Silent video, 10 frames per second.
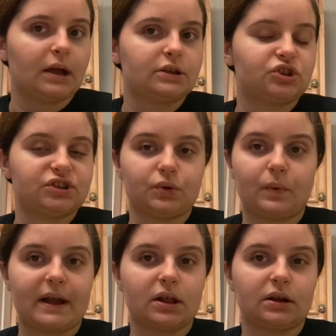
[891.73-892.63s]
just the
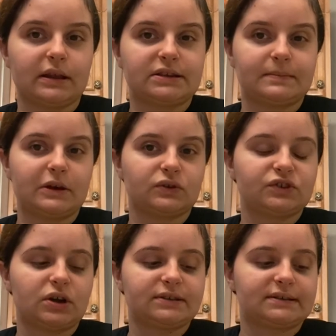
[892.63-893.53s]
regular like tomato
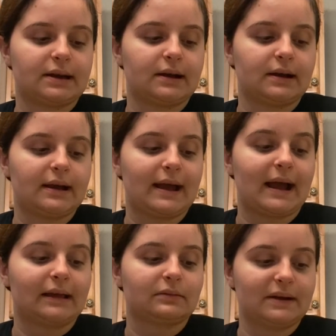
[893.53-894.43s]
salsa. I
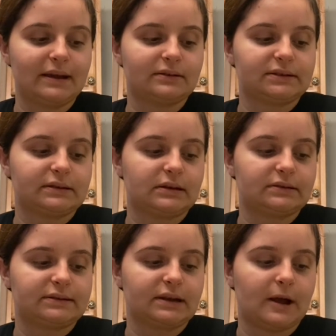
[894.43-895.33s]
got mild
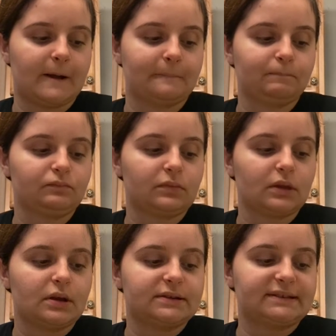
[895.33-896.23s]
salsa,
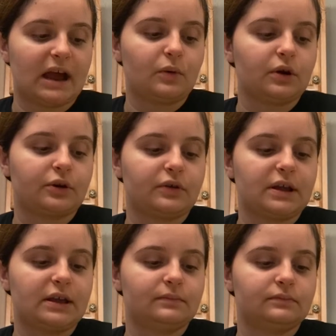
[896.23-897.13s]
sour
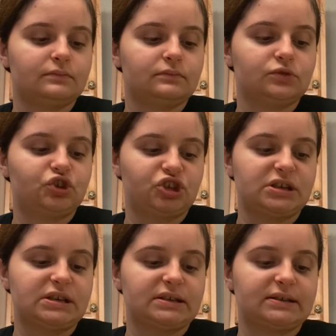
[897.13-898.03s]
cream,
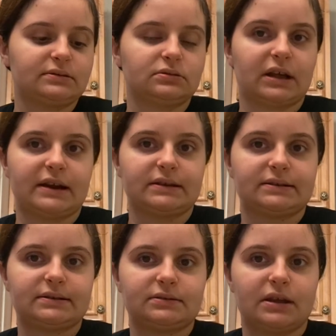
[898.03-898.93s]
cheese,
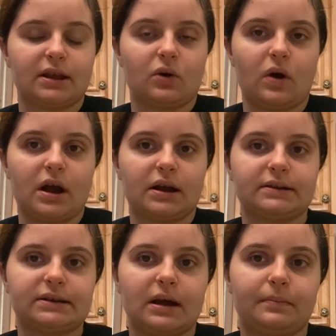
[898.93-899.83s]
lettuce, and then guac on
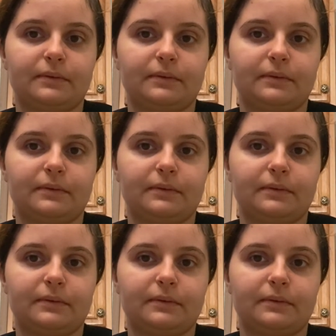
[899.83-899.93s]
top.